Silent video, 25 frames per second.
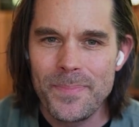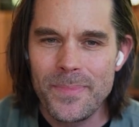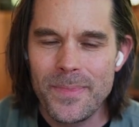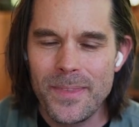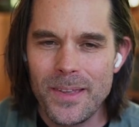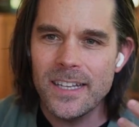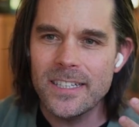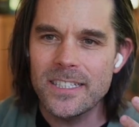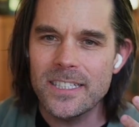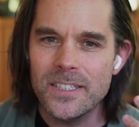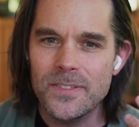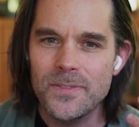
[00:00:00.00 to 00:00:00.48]

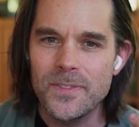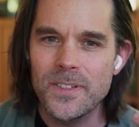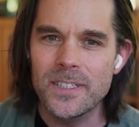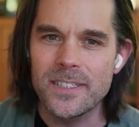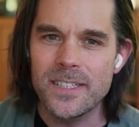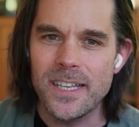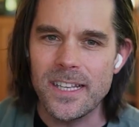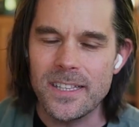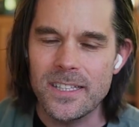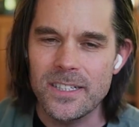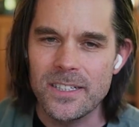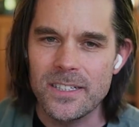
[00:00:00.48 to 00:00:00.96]
It just feels
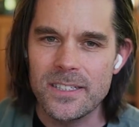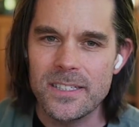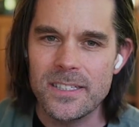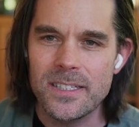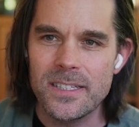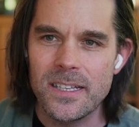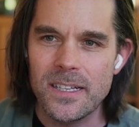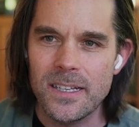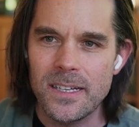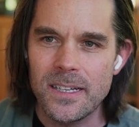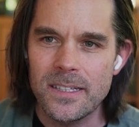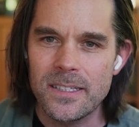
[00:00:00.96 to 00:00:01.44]
like
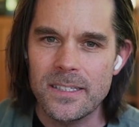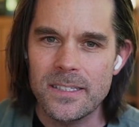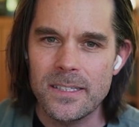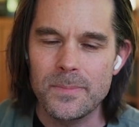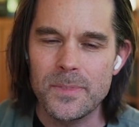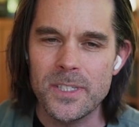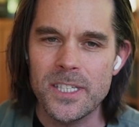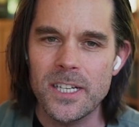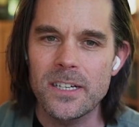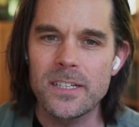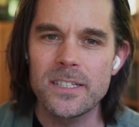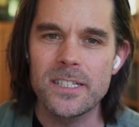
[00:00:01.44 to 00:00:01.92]
there's some
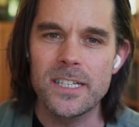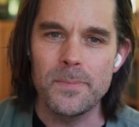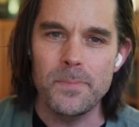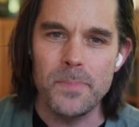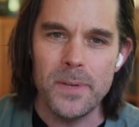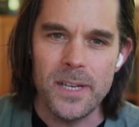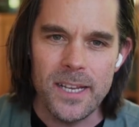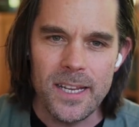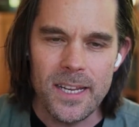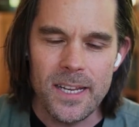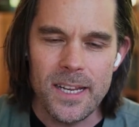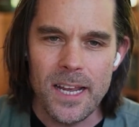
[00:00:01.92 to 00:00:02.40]

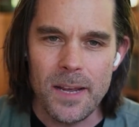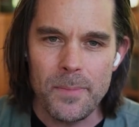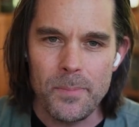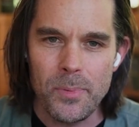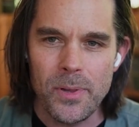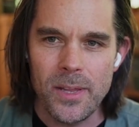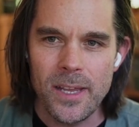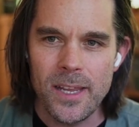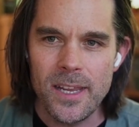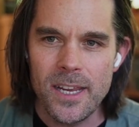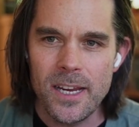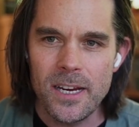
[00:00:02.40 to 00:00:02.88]
serendipity at
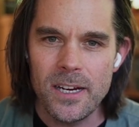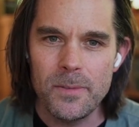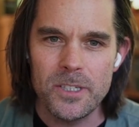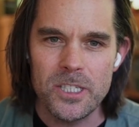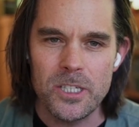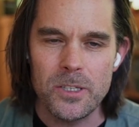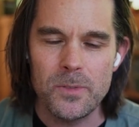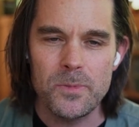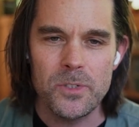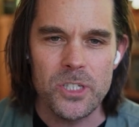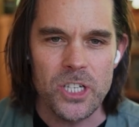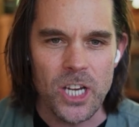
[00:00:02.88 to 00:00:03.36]
play here,
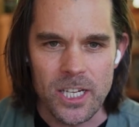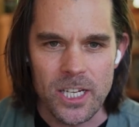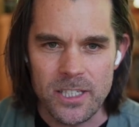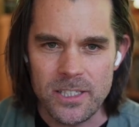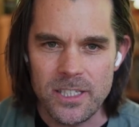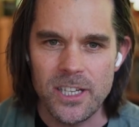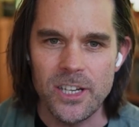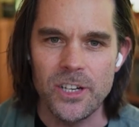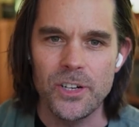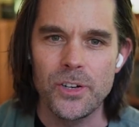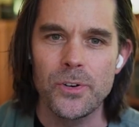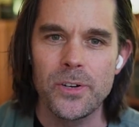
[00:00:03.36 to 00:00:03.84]
just
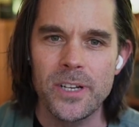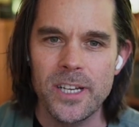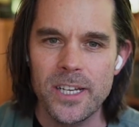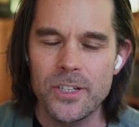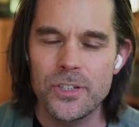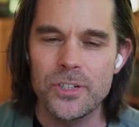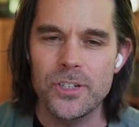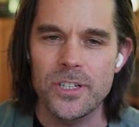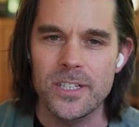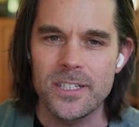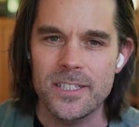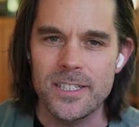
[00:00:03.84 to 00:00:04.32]
chasing your own
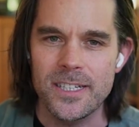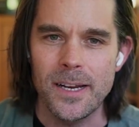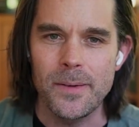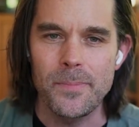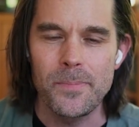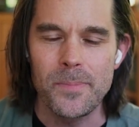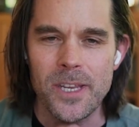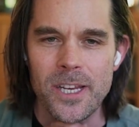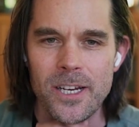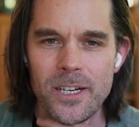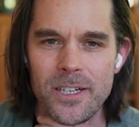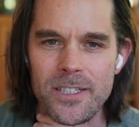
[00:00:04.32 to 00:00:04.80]
interests. And
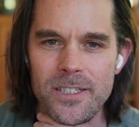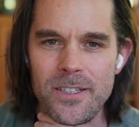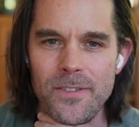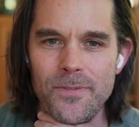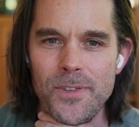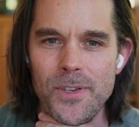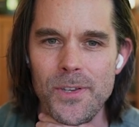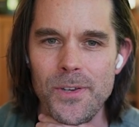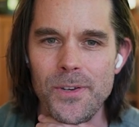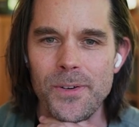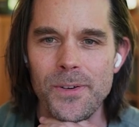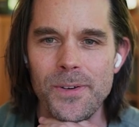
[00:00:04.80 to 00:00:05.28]
I'm curious
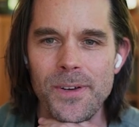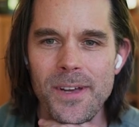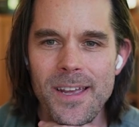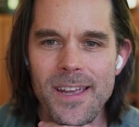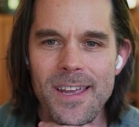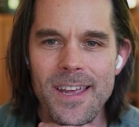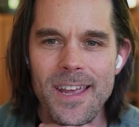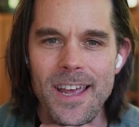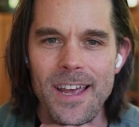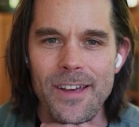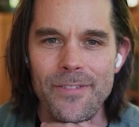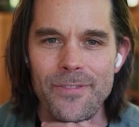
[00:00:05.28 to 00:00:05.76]
if you
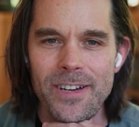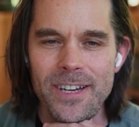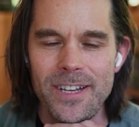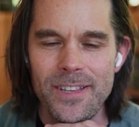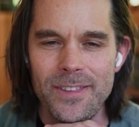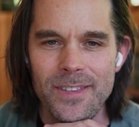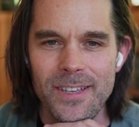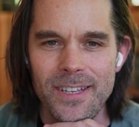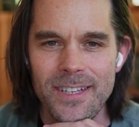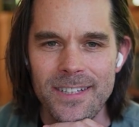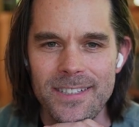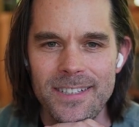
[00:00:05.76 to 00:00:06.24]
have
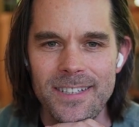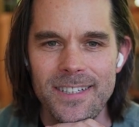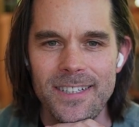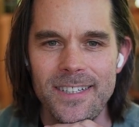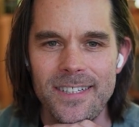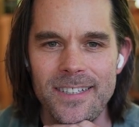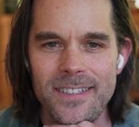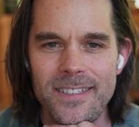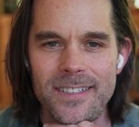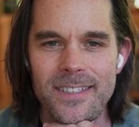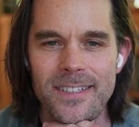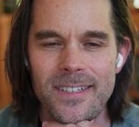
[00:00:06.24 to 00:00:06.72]
anything
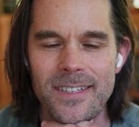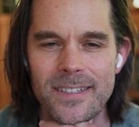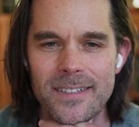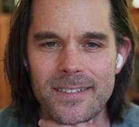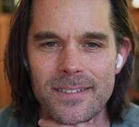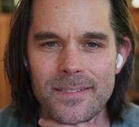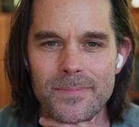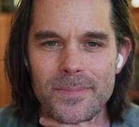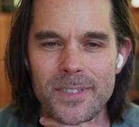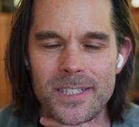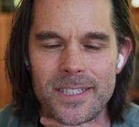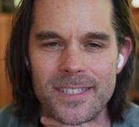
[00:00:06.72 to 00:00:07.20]

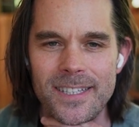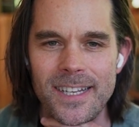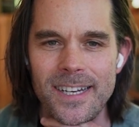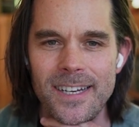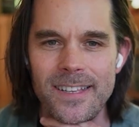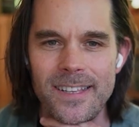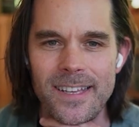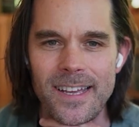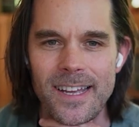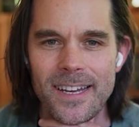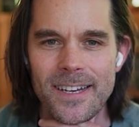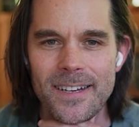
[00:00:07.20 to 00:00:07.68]
to say
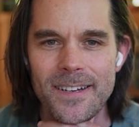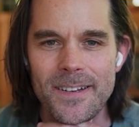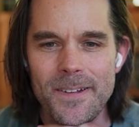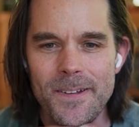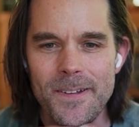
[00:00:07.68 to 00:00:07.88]
to that.